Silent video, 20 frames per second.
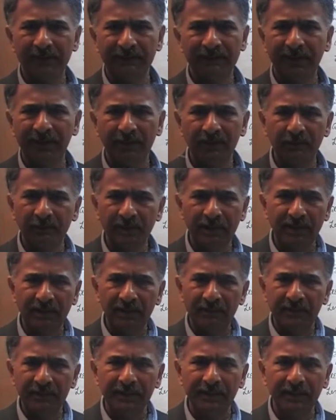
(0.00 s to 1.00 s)
They have a very
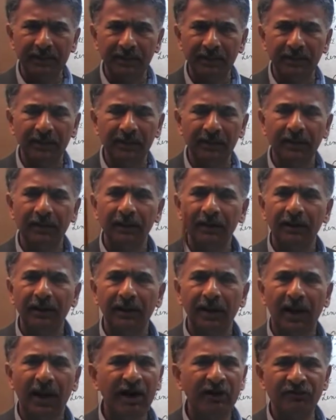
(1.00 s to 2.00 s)
limited
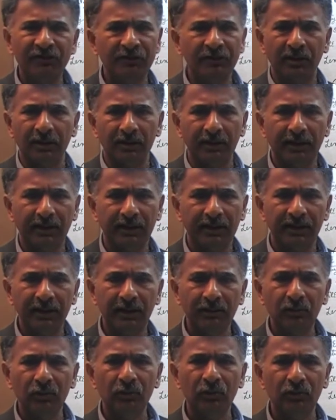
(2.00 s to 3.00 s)
arsenal. They
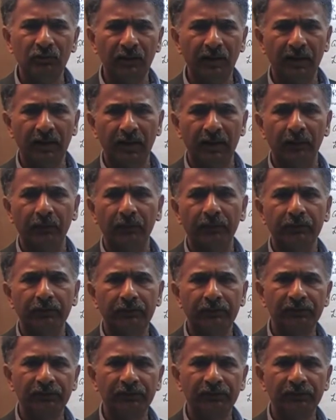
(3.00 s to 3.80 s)
cannot go too far out.